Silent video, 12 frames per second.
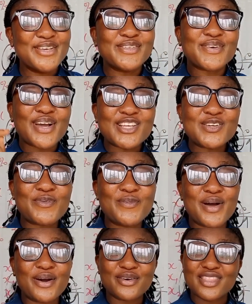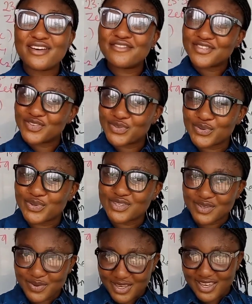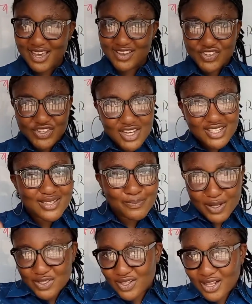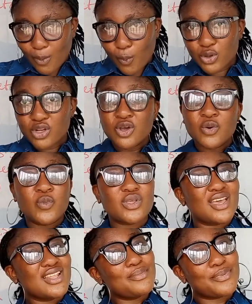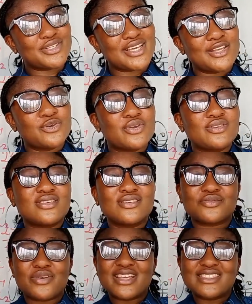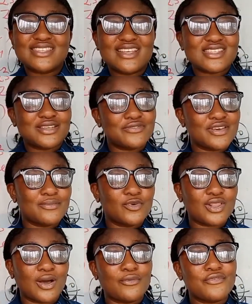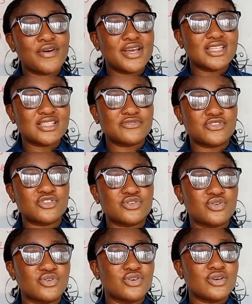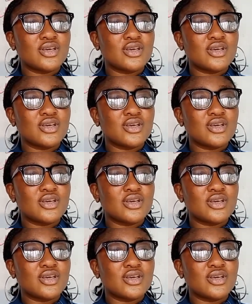So catch up on my other videos, okay, and share this particular one with anybody that you know is writing SFM or that will find this video